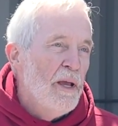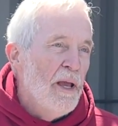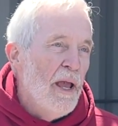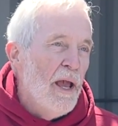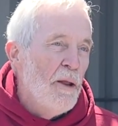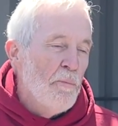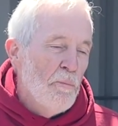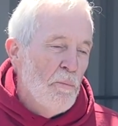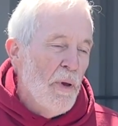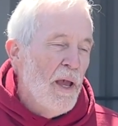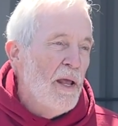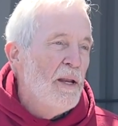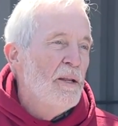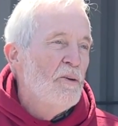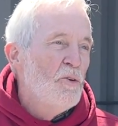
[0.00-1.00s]
and
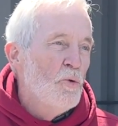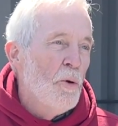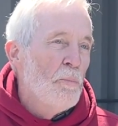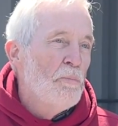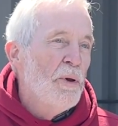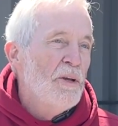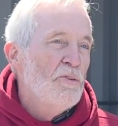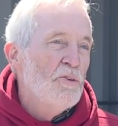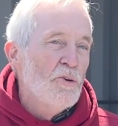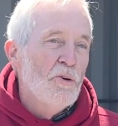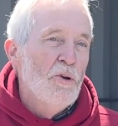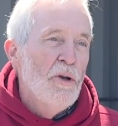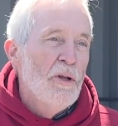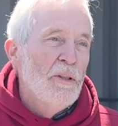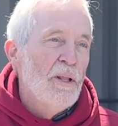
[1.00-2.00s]
made into a picture
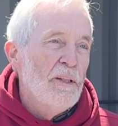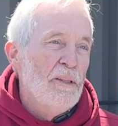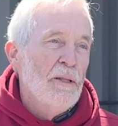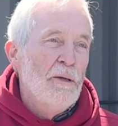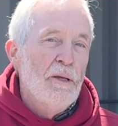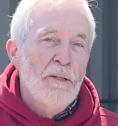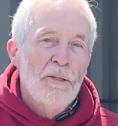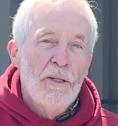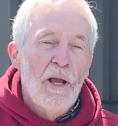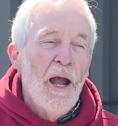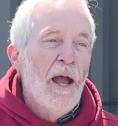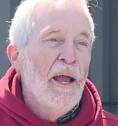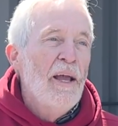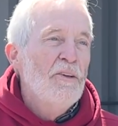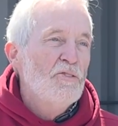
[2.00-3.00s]
that the
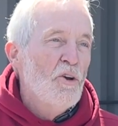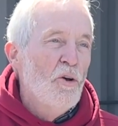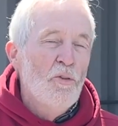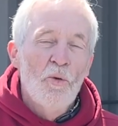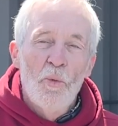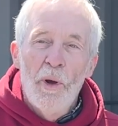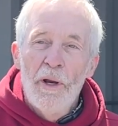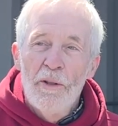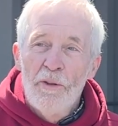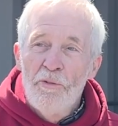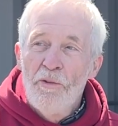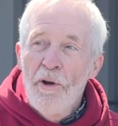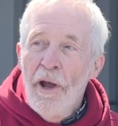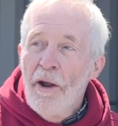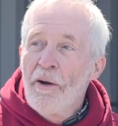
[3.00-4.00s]
guys on the way to the
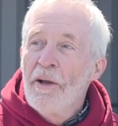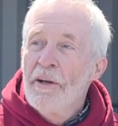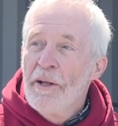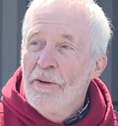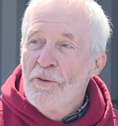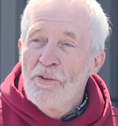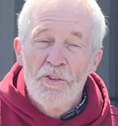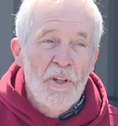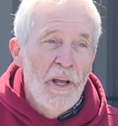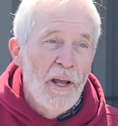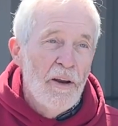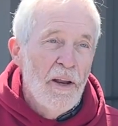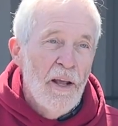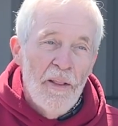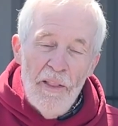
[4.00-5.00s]
fire can understand.
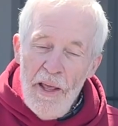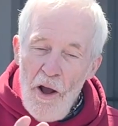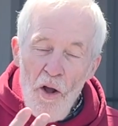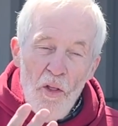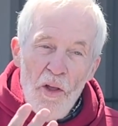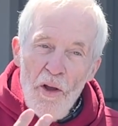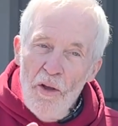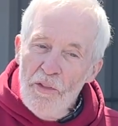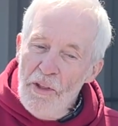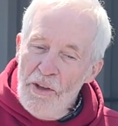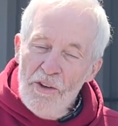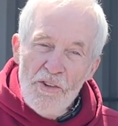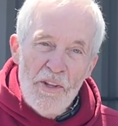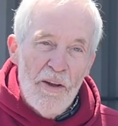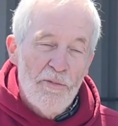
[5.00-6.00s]
They
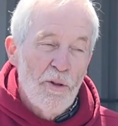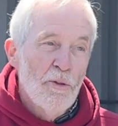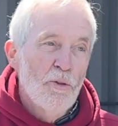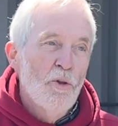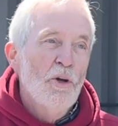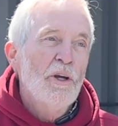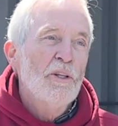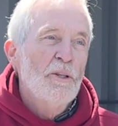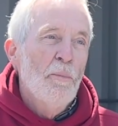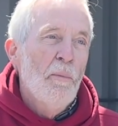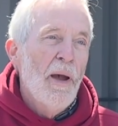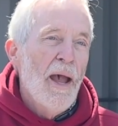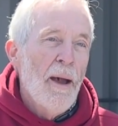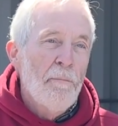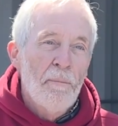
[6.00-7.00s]
just have to look at the
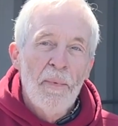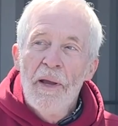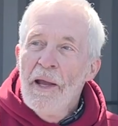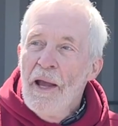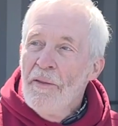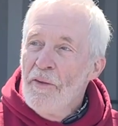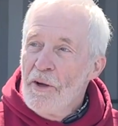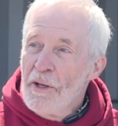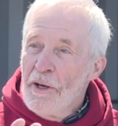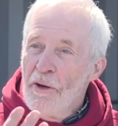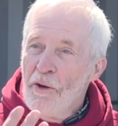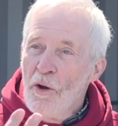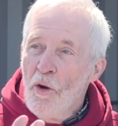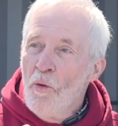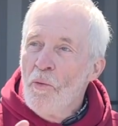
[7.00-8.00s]
map and they're gonna
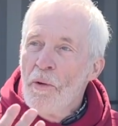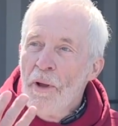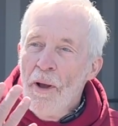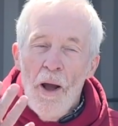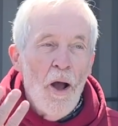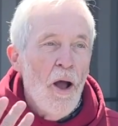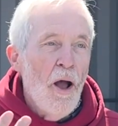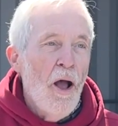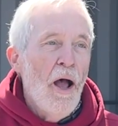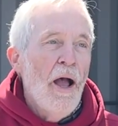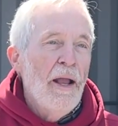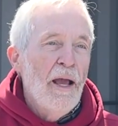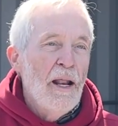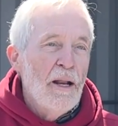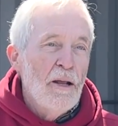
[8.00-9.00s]
know,
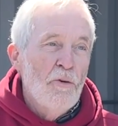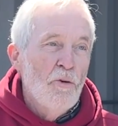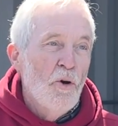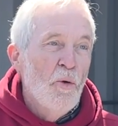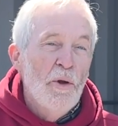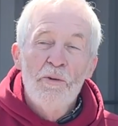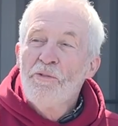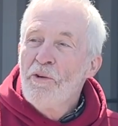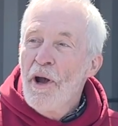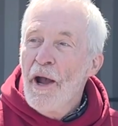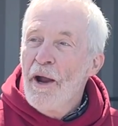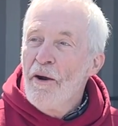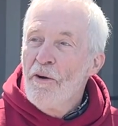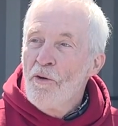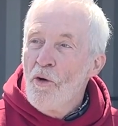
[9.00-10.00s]
I got a growing
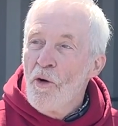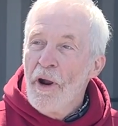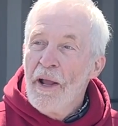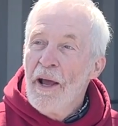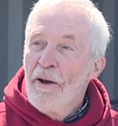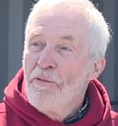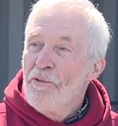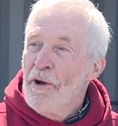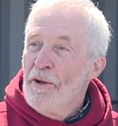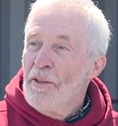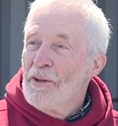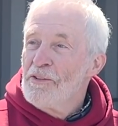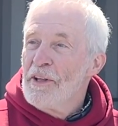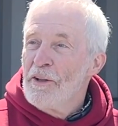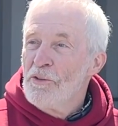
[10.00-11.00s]
fire, or I got a fire
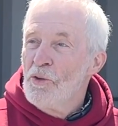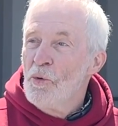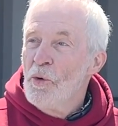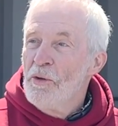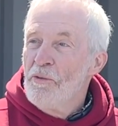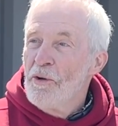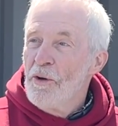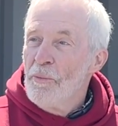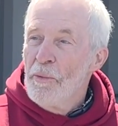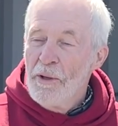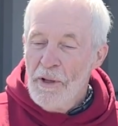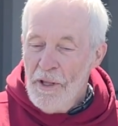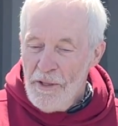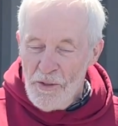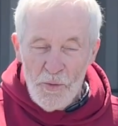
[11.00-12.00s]
that's not doing very much.
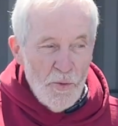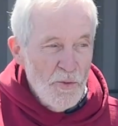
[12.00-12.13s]
This